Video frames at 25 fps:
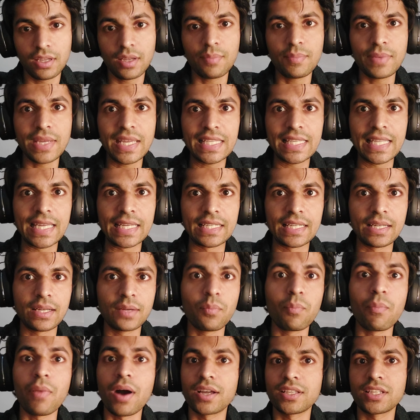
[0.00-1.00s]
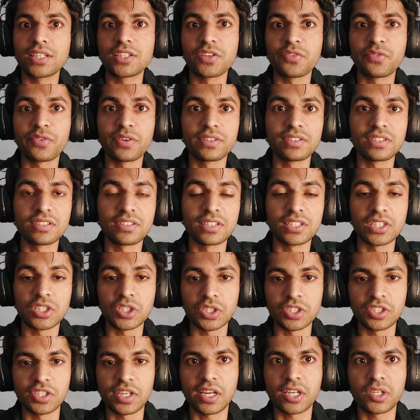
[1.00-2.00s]
meaning minor differences in
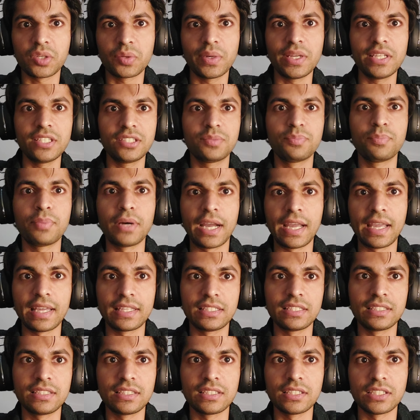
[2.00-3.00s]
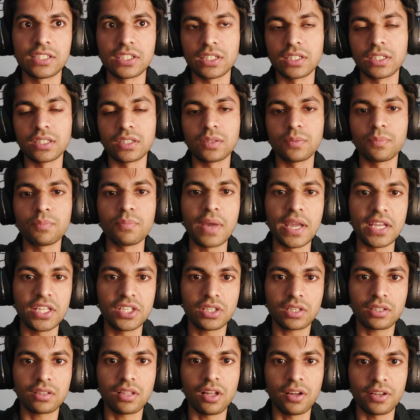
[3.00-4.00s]
trajectories bucketed into a
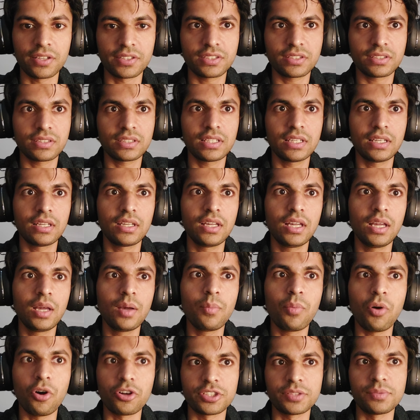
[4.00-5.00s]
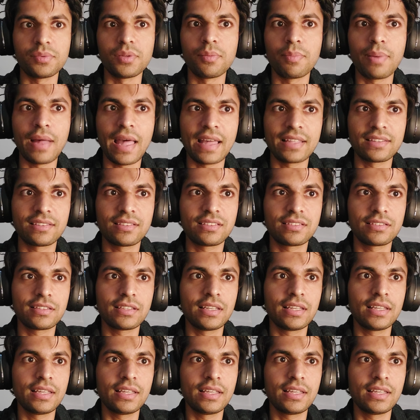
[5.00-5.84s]
major class, possible paths.